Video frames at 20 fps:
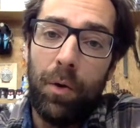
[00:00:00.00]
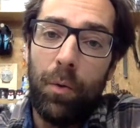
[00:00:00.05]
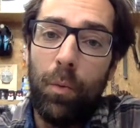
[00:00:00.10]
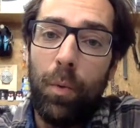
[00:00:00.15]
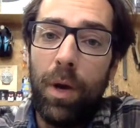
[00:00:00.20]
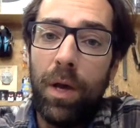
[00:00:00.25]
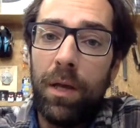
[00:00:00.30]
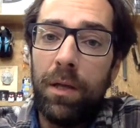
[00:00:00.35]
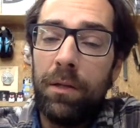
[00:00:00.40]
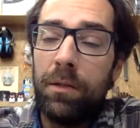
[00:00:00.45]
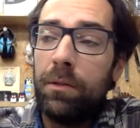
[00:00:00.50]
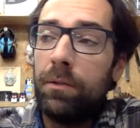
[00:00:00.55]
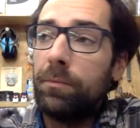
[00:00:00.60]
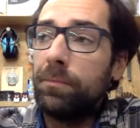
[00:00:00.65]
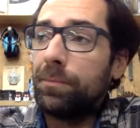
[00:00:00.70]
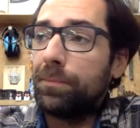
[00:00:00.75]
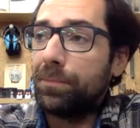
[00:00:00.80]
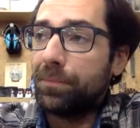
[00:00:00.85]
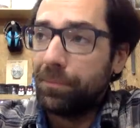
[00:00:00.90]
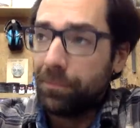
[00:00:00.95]
When
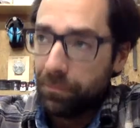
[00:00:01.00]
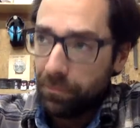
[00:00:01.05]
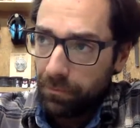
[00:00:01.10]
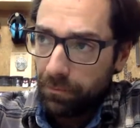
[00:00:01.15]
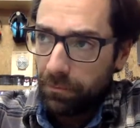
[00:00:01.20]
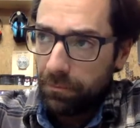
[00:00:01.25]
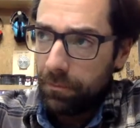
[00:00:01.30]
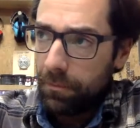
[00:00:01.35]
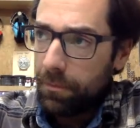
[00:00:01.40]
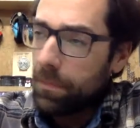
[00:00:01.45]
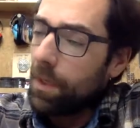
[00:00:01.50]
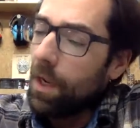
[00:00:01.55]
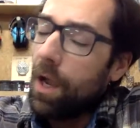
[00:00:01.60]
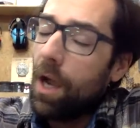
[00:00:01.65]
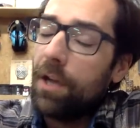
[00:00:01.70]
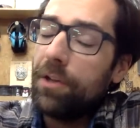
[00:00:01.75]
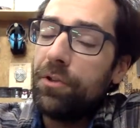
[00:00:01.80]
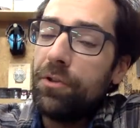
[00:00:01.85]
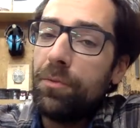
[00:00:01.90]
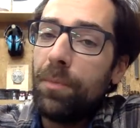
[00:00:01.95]

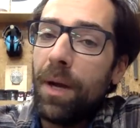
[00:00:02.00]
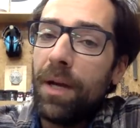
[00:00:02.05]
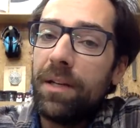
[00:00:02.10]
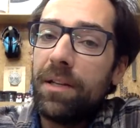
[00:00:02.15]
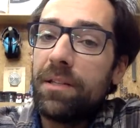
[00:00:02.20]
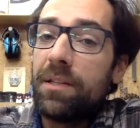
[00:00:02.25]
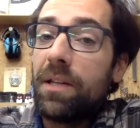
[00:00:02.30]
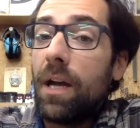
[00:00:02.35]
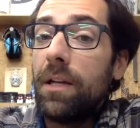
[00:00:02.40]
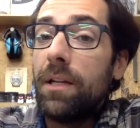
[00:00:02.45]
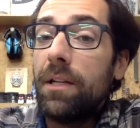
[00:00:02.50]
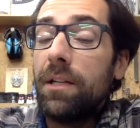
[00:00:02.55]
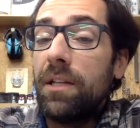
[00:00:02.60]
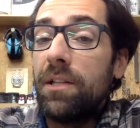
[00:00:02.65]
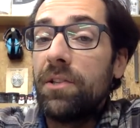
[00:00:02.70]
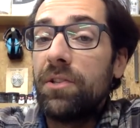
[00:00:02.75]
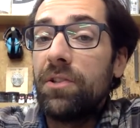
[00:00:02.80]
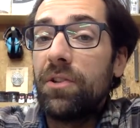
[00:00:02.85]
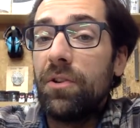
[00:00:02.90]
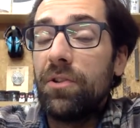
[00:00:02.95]
I do my design and
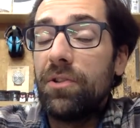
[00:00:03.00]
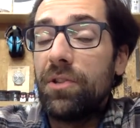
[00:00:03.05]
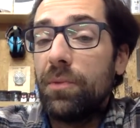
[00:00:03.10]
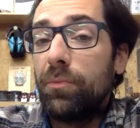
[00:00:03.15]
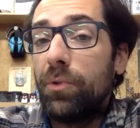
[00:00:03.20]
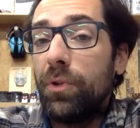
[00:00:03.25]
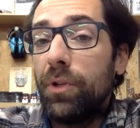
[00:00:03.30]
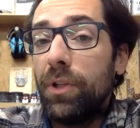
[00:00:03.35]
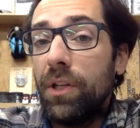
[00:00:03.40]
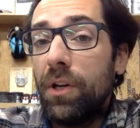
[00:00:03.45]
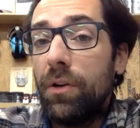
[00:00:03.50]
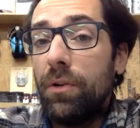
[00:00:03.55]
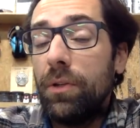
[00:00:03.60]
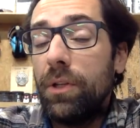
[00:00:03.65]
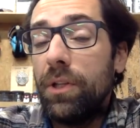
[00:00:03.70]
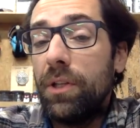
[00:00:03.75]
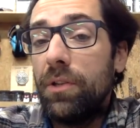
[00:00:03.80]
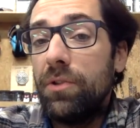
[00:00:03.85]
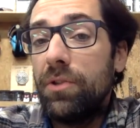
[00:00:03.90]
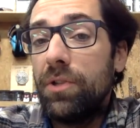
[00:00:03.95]
installs, I'm really
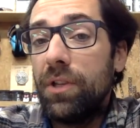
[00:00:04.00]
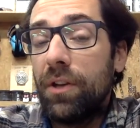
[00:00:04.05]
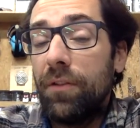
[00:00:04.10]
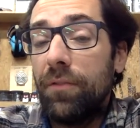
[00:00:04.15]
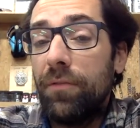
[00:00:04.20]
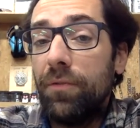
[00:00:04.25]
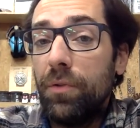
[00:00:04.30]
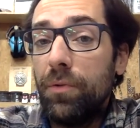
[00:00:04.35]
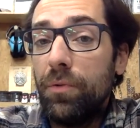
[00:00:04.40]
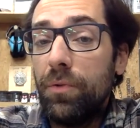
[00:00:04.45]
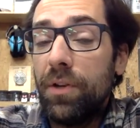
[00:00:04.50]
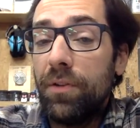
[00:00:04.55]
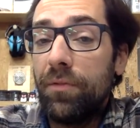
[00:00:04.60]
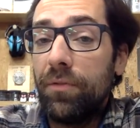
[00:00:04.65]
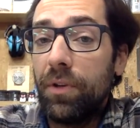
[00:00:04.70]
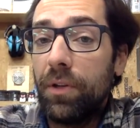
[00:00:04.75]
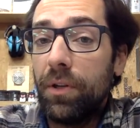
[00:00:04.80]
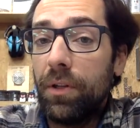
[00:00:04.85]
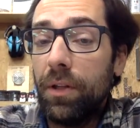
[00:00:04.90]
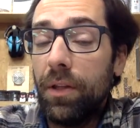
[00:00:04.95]
only using a few
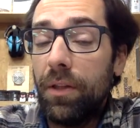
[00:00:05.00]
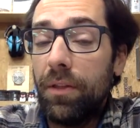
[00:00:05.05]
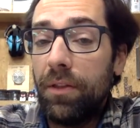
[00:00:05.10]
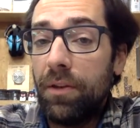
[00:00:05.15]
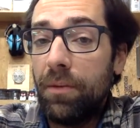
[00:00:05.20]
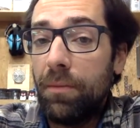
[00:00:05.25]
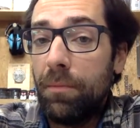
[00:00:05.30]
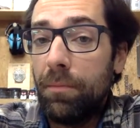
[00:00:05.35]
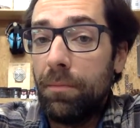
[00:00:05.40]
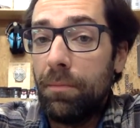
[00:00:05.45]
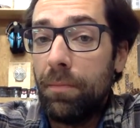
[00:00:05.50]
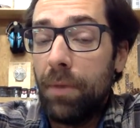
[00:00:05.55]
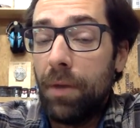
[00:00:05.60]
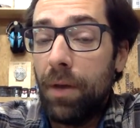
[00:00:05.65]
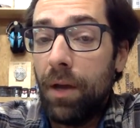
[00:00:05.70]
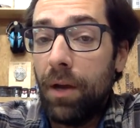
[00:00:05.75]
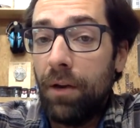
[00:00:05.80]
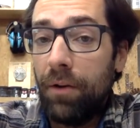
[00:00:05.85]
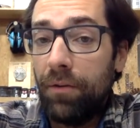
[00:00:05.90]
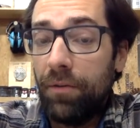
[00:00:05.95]
different lithium
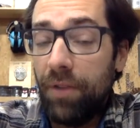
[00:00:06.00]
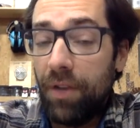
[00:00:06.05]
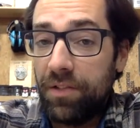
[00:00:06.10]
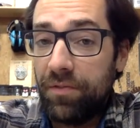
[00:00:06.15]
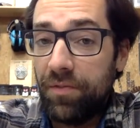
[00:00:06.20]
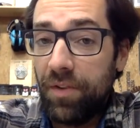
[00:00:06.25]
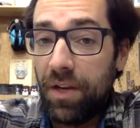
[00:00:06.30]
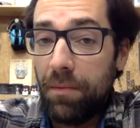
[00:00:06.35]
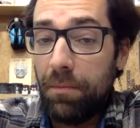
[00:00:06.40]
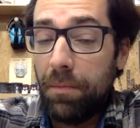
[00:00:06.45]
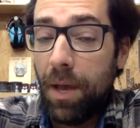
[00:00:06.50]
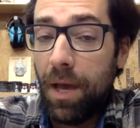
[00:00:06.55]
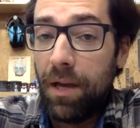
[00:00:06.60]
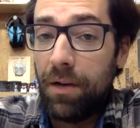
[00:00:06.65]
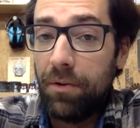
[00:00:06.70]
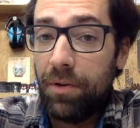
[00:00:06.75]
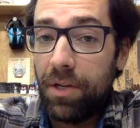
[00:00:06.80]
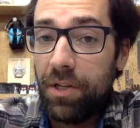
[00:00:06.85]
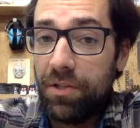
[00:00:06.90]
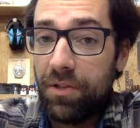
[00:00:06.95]
iron phosphate
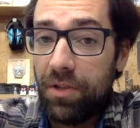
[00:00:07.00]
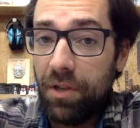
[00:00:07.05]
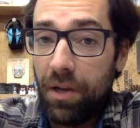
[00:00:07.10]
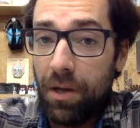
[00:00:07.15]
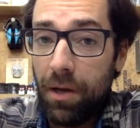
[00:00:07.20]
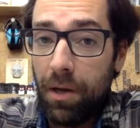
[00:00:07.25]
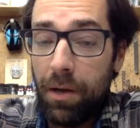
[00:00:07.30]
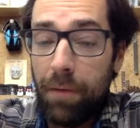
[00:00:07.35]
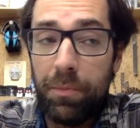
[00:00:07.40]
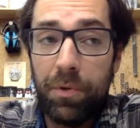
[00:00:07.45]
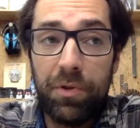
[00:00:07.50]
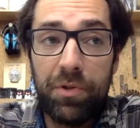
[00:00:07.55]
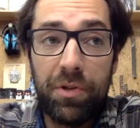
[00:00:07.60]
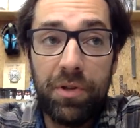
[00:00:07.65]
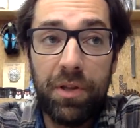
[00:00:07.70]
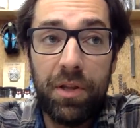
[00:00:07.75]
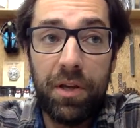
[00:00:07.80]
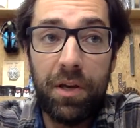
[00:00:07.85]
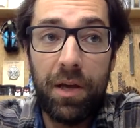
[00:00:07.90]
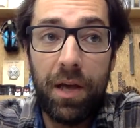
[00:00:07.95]
batteries. I'm
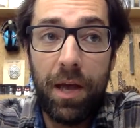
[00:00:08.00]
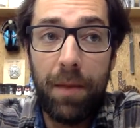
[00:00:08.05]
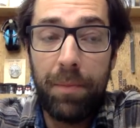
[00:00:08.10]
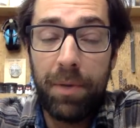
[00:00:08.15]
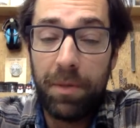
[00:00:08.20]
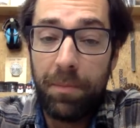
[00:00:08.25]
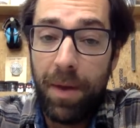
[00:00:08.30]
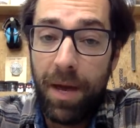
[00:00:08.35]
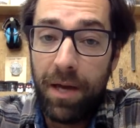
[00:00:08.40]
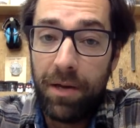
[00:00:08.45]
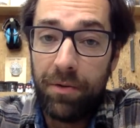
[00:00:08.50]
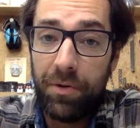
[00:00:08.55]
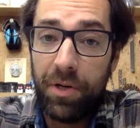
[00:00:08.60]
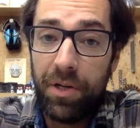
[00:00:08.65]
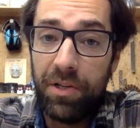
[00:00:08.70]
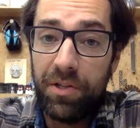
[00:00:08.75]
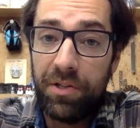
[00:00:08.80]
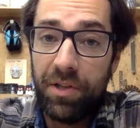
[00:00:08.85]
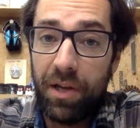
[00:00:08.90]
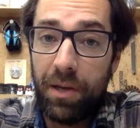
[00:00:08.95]
using the Epic
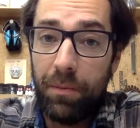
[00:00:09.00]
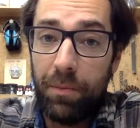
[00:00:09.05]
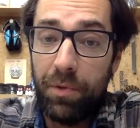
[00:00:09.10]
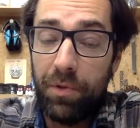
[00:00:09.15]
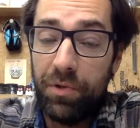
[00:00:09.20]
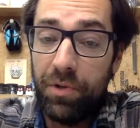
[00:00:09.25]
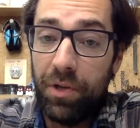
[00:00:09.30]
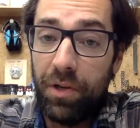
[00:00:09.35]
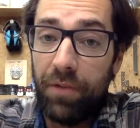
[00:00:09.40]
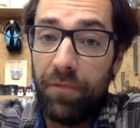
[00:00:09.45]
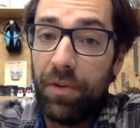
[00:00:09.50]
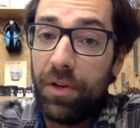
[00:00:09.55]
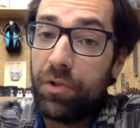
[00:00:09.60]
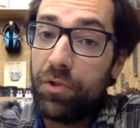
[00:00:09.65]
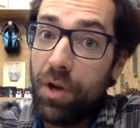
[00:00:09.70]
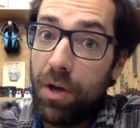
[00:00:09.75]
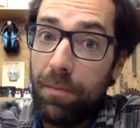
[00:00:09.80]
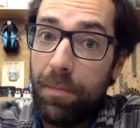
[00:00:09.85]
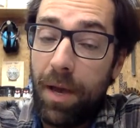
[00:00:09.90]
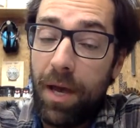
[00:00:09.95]
batteries, I'm using
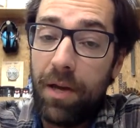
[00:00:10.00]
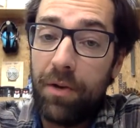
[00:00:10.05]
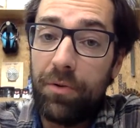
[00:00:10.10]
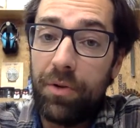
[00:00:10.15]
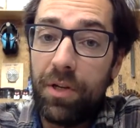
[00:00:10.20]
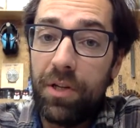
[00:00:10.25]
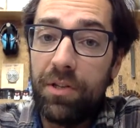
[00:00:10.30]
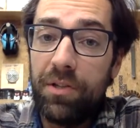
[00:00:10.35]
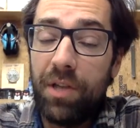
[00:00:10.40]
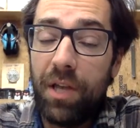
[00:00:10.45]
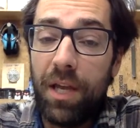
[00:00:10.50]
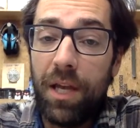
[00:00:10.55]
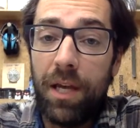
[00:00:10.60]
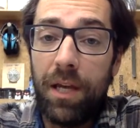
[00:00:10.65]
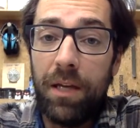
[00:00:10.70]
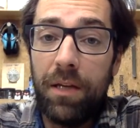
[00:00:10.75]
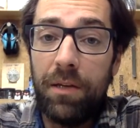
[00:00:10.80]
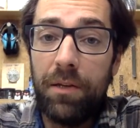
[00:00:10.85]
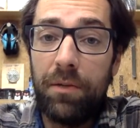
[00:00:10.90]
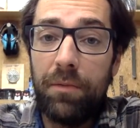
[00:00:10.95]
Victron batteries,
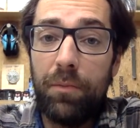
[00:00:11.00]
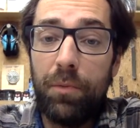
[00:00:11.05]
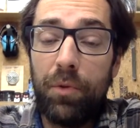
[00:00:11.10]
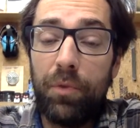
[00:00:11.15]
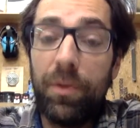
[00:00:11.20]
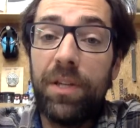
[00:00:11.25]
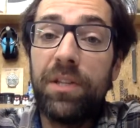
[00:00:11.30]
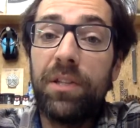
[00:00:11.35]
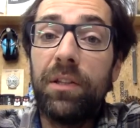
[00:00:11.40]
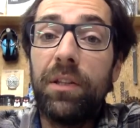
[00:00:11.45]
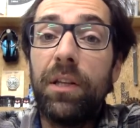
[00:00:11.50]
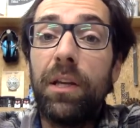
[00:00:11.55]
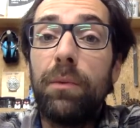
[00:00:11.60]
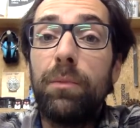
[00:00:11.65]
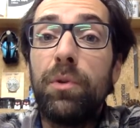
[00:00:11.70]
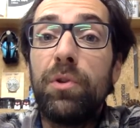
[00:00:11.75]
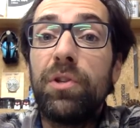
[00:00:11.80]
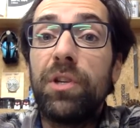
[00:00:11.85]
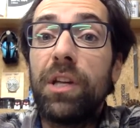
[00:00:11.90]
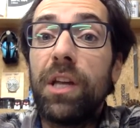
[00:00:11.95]
and more recently,
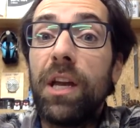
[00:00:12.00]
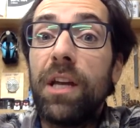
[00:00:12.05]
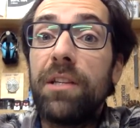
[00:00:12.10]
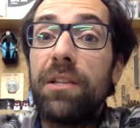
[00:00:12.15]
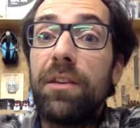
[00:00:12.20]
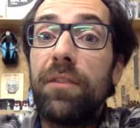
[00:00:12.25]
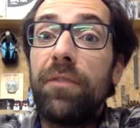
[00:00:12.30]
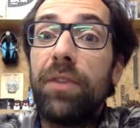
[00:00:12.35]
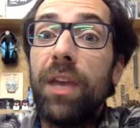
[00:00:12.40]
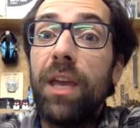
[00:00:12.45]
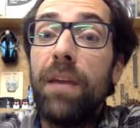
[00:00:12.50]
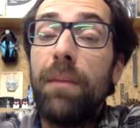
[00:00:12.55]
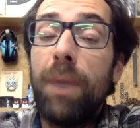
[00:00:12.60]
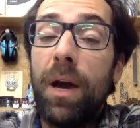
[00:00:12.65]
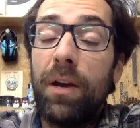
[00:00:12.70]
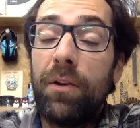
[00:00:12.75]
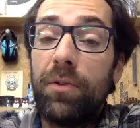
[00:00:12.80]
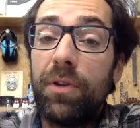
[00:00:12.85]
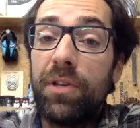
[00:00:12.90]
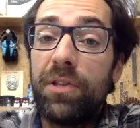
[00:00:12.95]
I'm using SFK
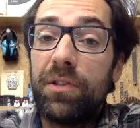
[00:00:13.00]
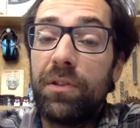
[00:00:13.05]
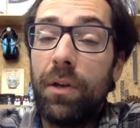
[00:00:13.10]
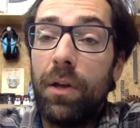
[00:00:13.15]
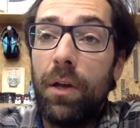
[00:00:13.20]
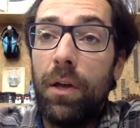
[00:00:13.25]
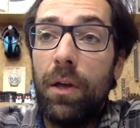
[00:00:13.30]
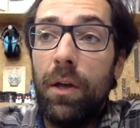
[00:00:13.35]
batteries.